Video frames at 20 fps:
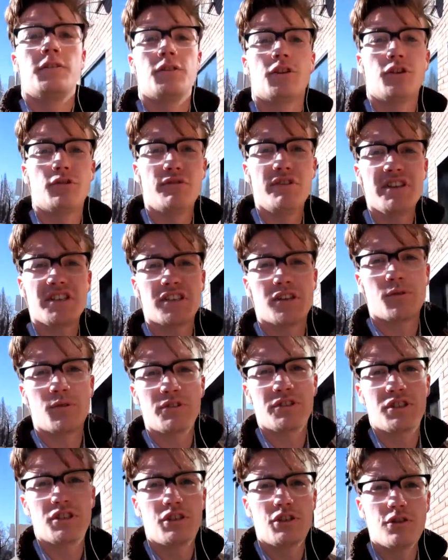But the reason I
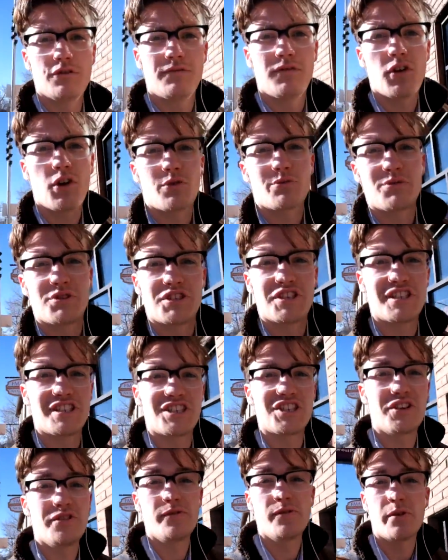wanted to do Vlogmas this
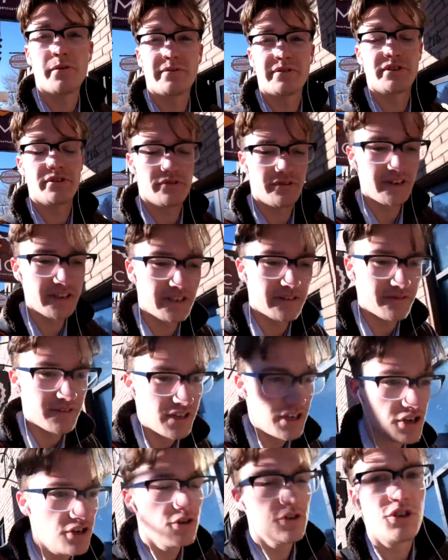year, even though I'm still relatively
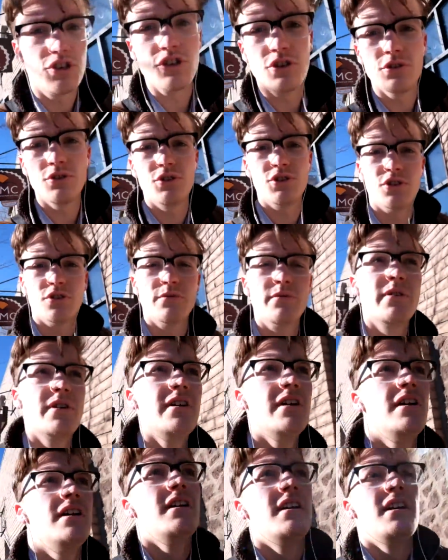new to
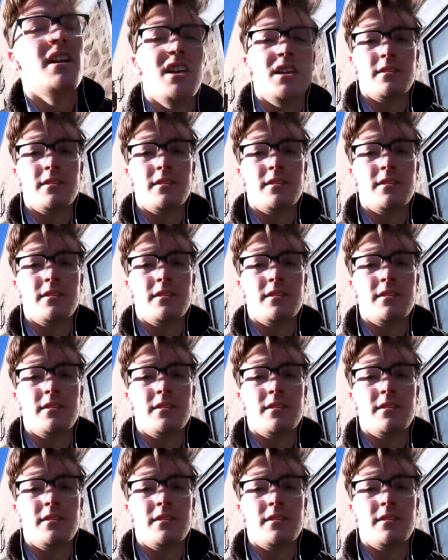YouTube,